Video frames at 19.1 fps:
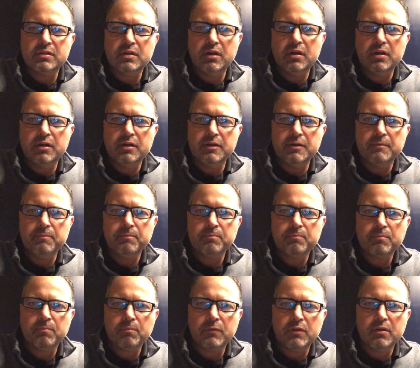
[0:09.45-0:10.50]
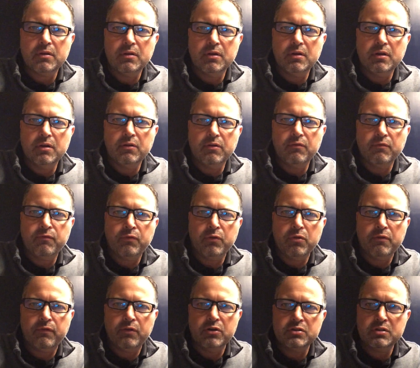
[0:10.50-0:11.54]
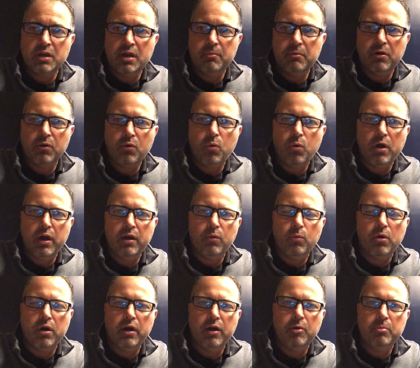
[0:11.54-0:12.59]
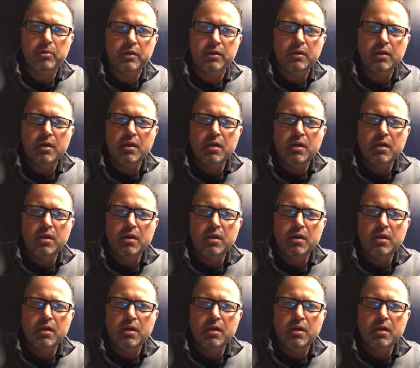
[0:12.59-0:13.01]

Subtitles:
for the first time in quite a while, but